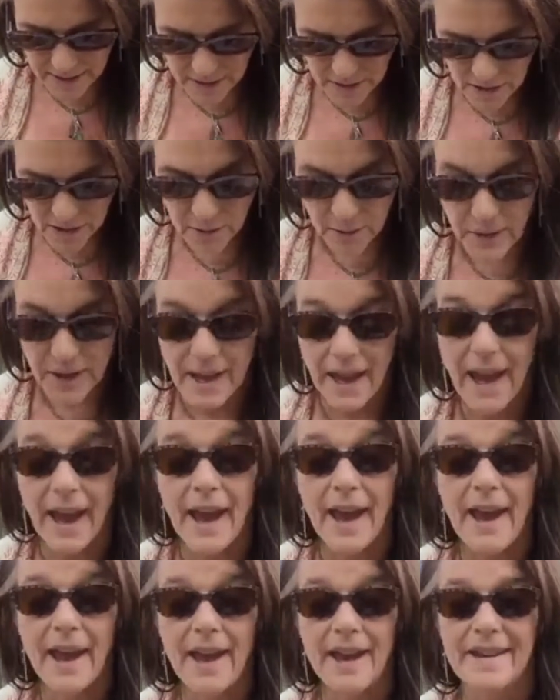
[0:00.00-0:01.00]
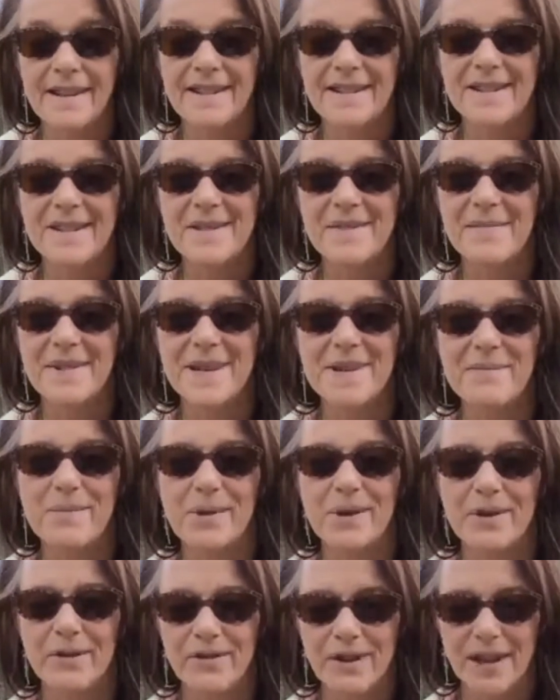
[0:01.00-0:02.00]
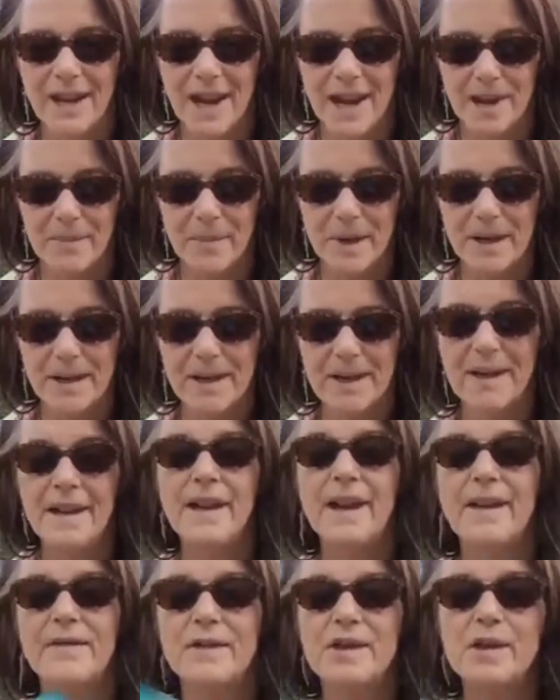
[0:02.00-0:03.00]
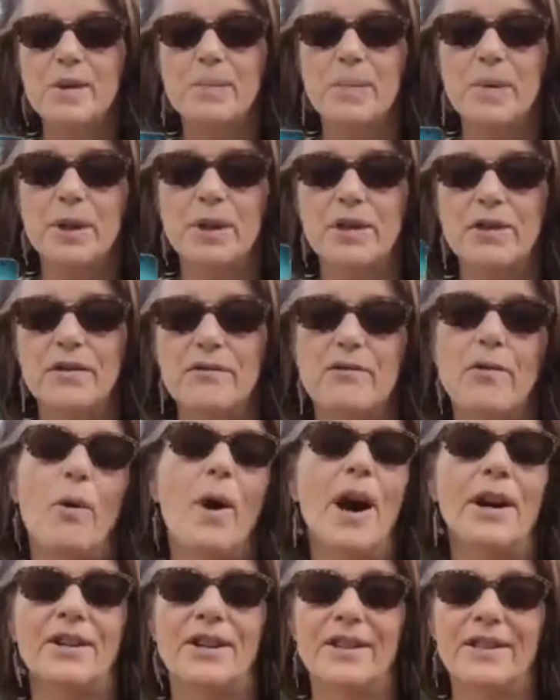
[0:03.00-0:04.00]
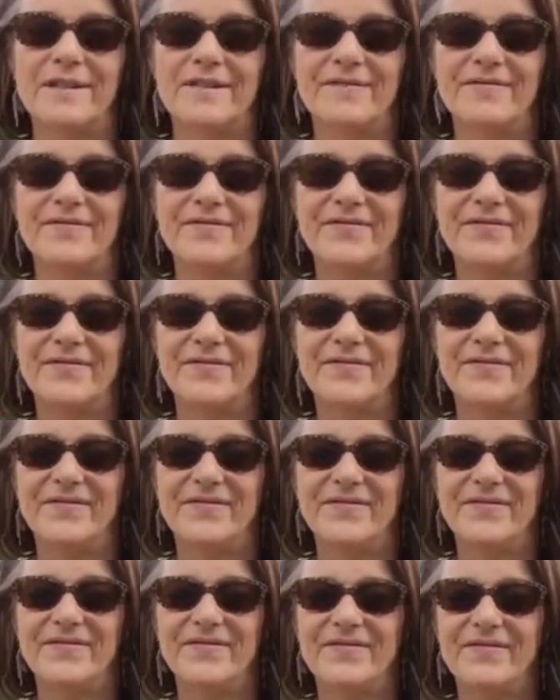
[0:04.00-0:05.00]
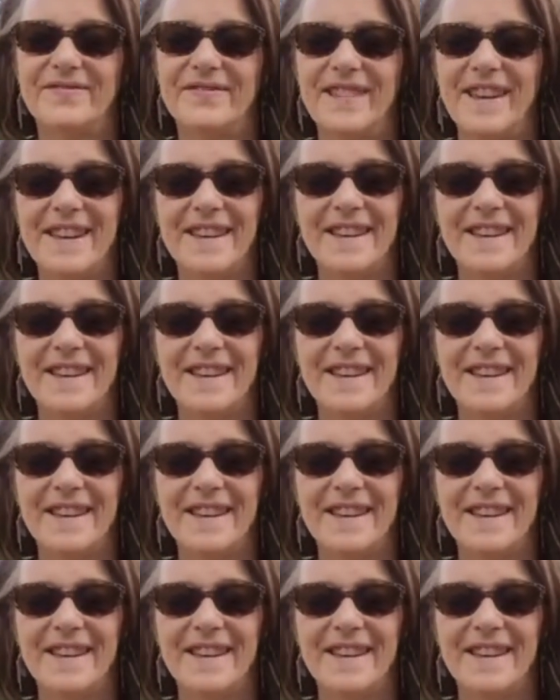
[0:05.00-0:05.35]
so that we can be in more of alignment. The spirit of water. I